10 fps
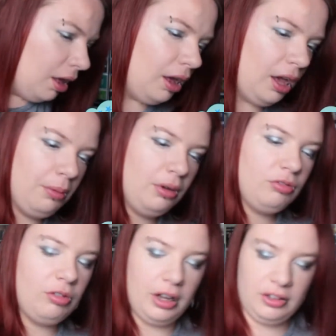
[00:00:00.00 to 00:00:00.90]

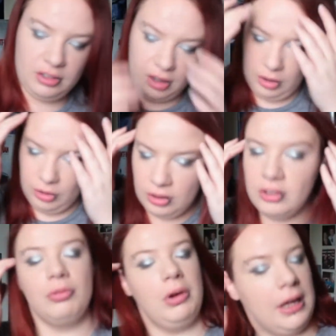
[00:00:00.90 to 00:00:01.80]
Right, so
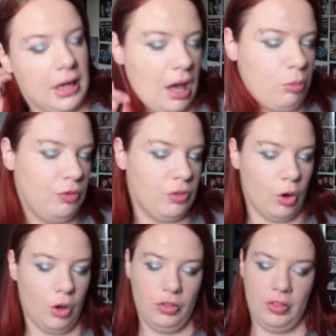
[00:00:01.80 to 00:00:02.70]
just to recap, we've
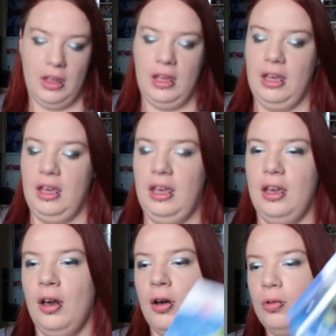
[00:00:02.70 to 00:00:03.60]
got
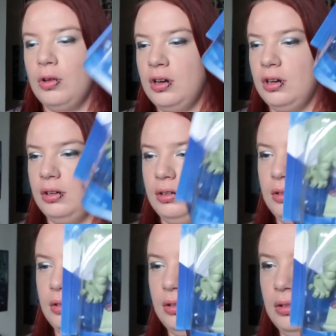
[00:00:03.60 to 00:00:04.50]
the Hulk
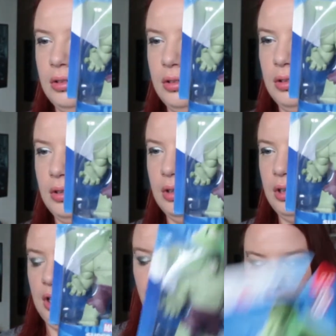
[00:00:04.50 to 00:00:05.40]

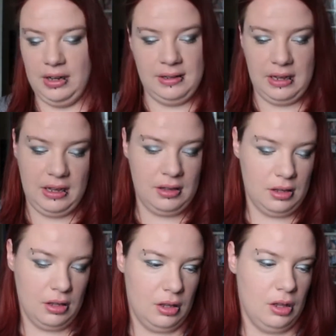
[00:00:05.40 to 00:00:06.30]
Infinity,
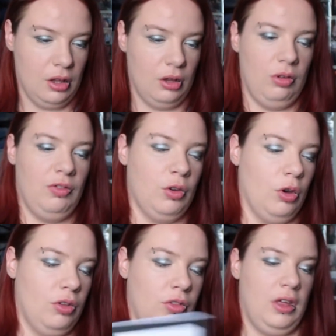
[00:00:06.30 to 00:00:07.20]
we've
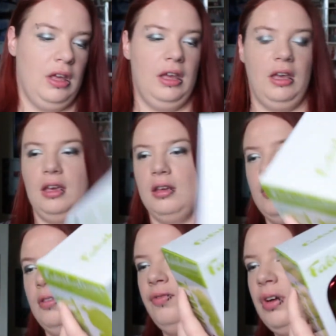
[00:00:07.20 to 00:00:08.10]
got the
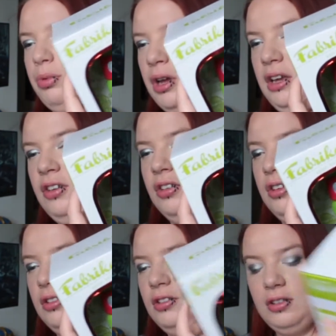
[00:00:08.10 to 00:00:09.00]

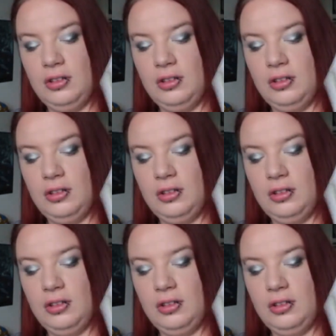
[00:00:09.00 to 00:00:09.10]
fabrication,